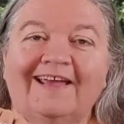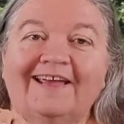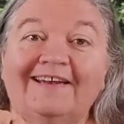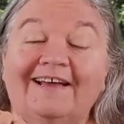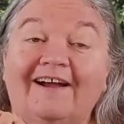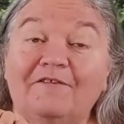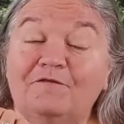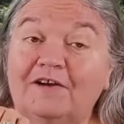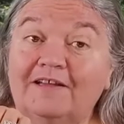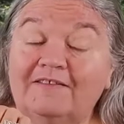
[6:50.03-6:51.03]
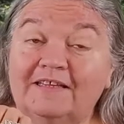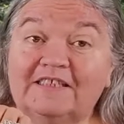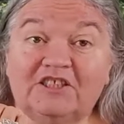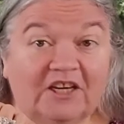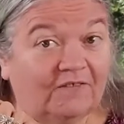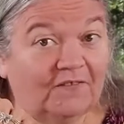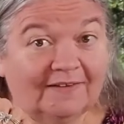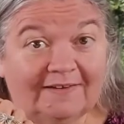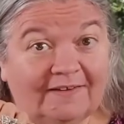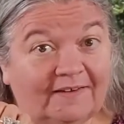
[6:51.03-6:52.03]
And I find that
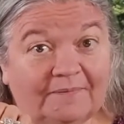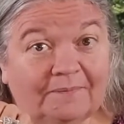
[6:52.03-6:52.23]
generally